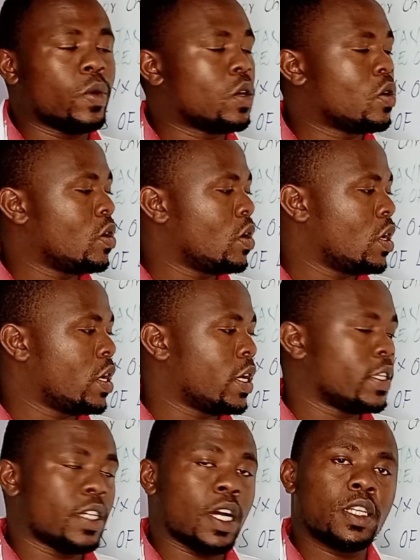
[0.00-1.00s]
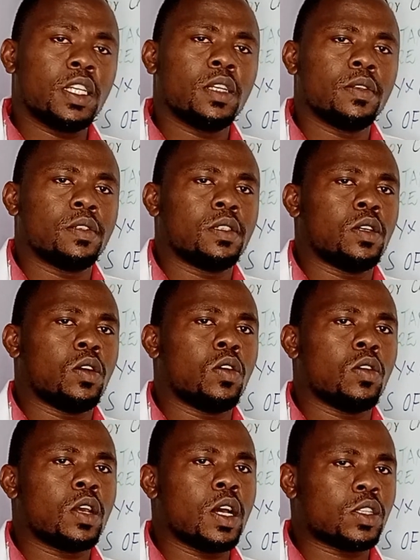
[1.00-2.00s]
we call GERD or
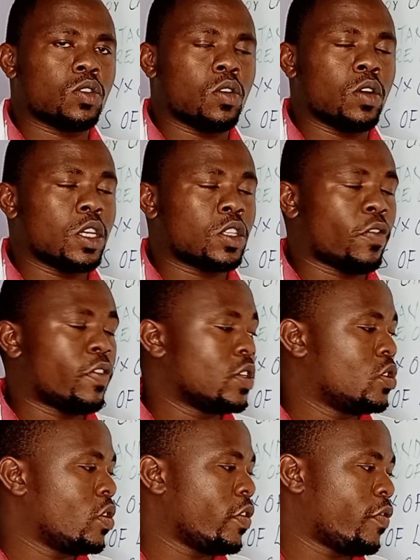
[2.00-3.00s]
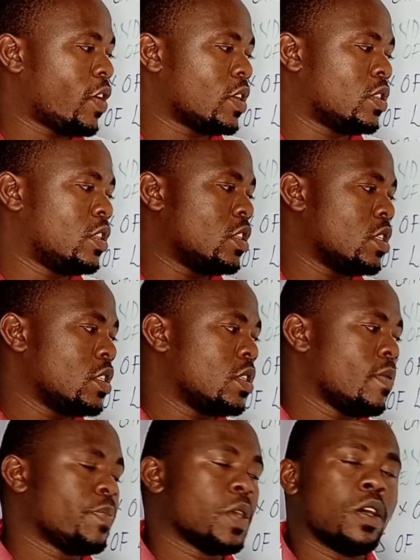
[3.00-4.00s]
gastroesophageal reflux disease.
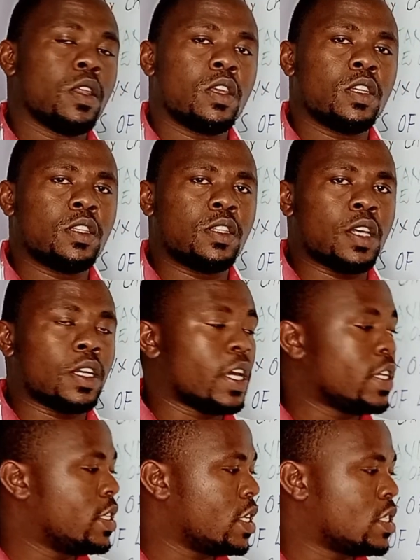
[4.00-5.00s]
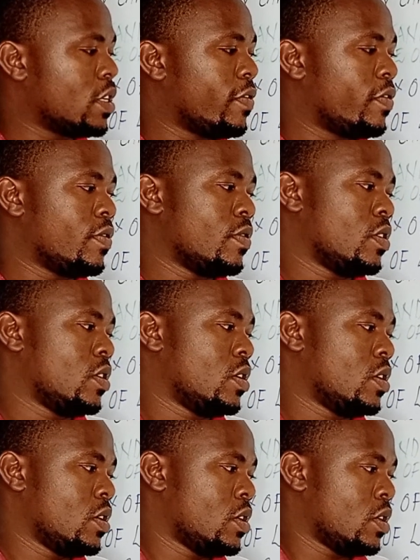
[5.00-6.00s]
This is a digestive
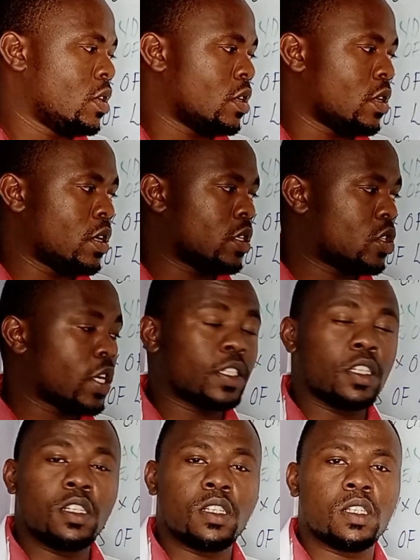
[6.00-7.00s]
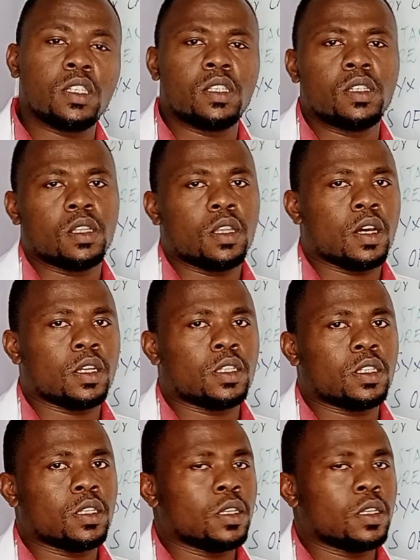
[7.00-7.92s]
tract disease that